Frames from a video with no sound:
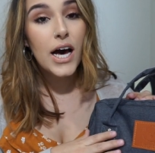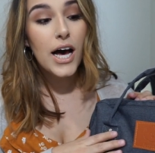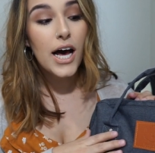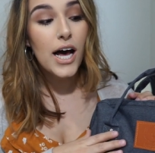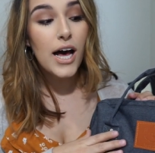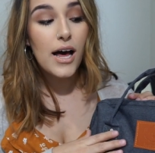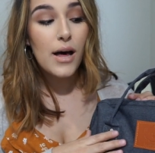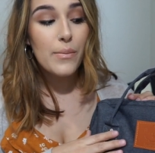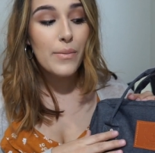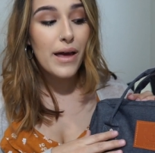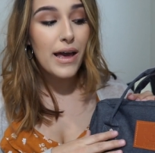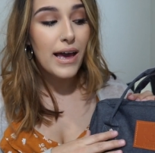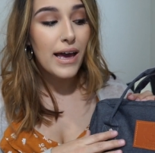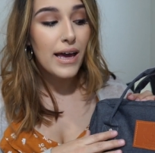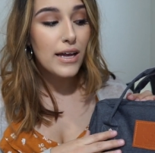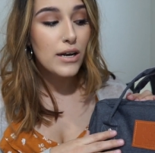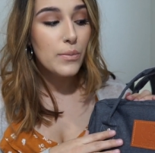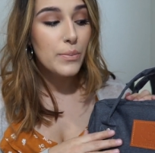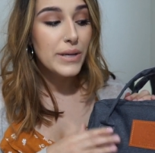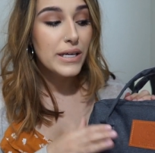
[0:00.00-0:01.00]
Um,
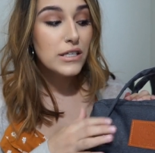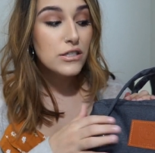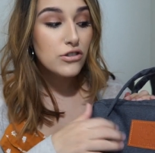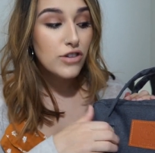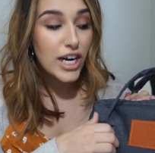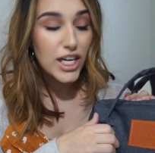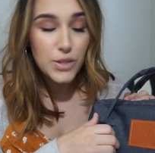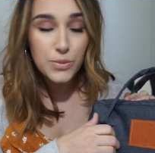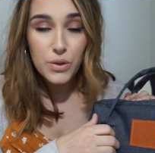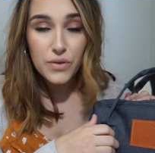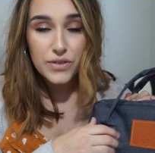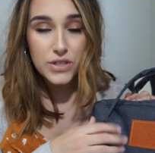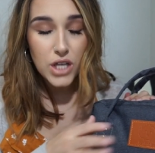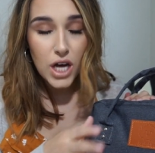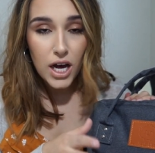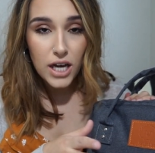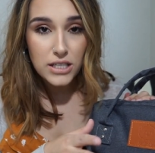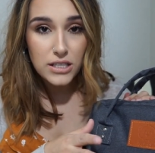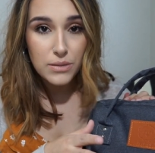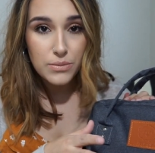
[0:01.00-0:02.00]
and being scratch proof is
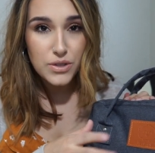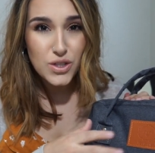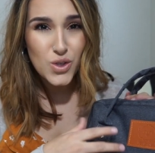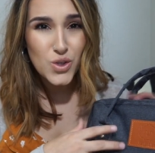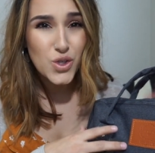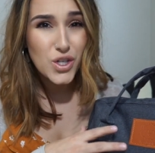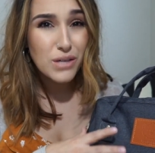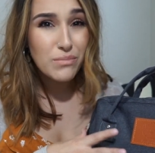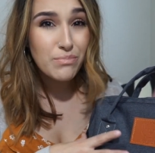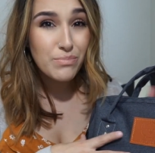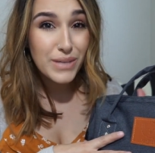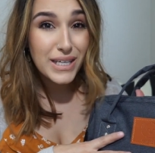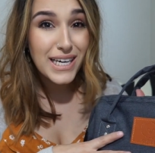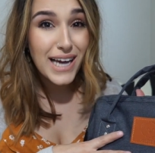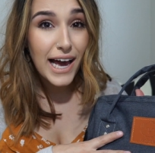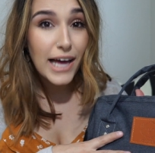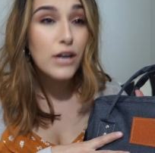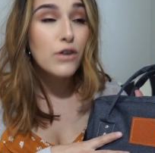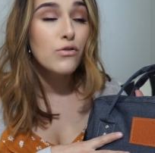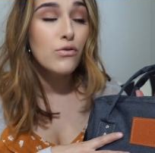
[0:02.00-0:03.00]
awesome. So you can be
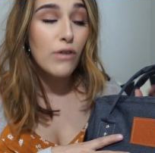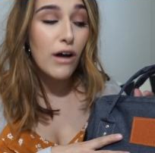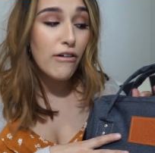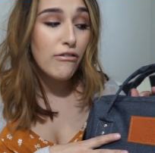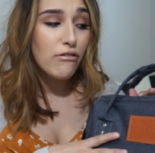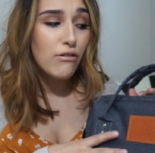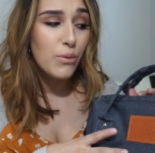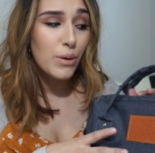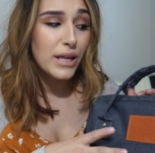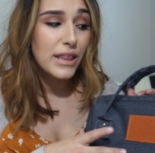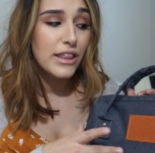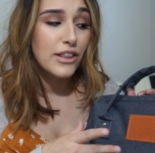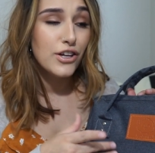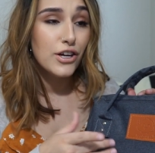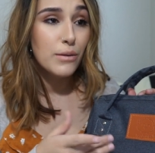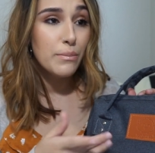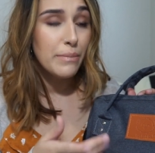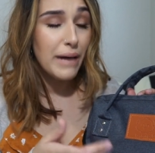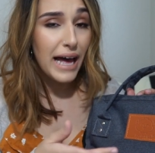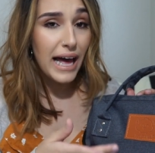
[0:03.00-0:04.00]
kind of rough with
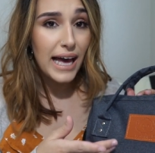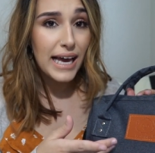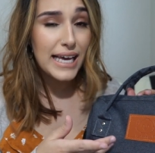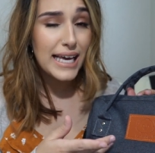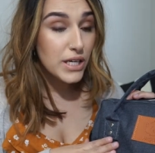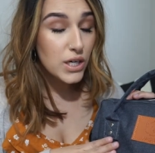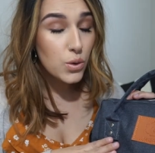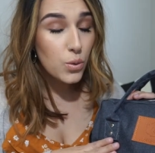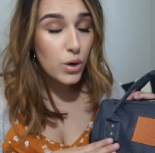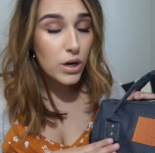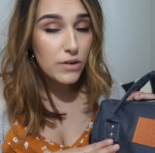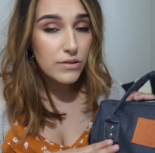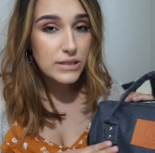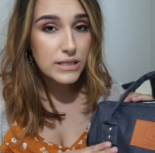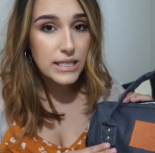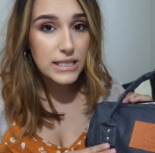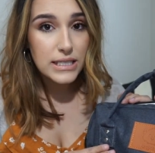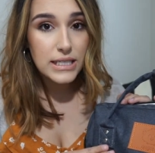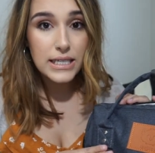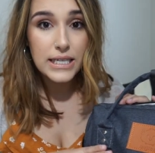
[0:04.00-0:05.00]
your bag. And water
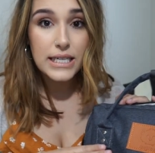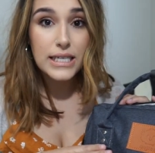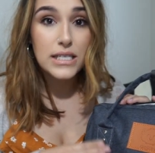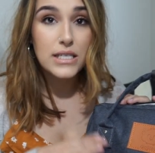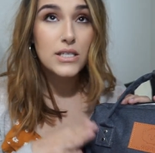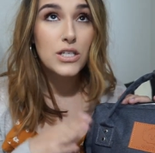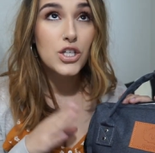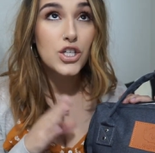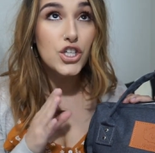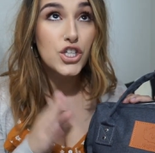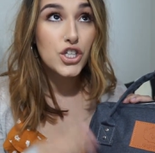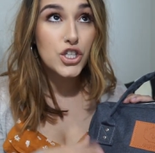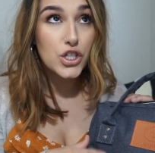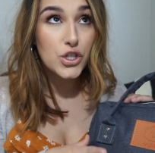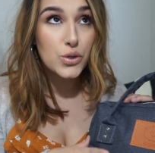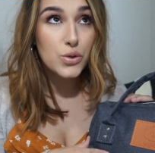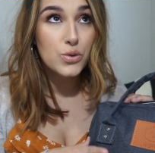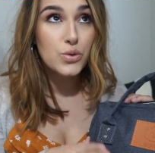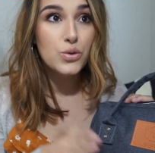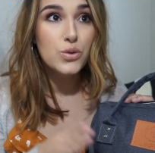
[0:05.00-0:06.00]
resistant is
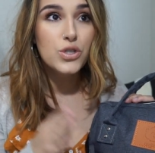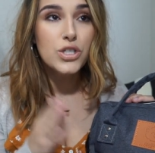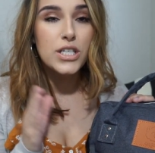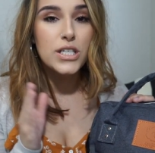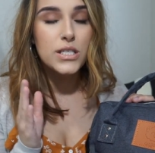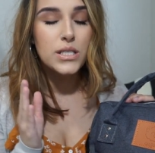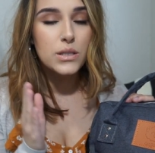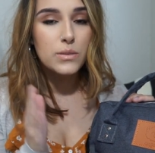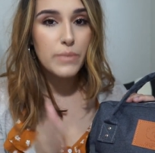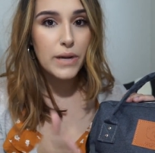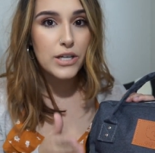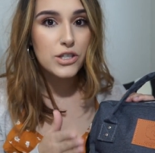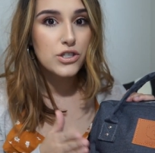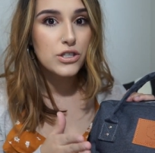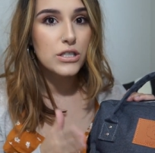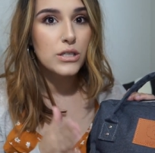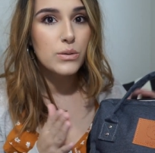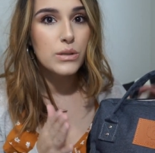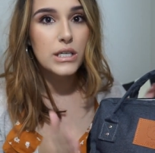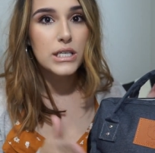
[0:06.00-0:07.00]
huge,
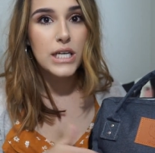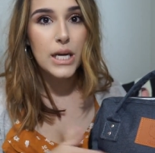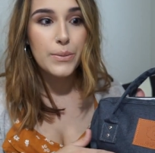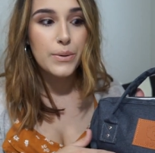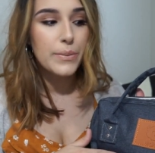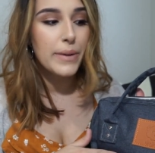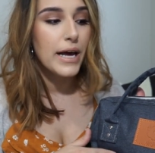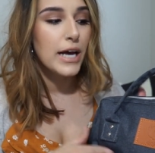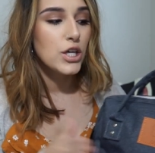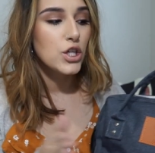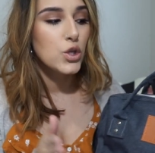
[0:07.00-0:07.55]
especially with a diaper bag.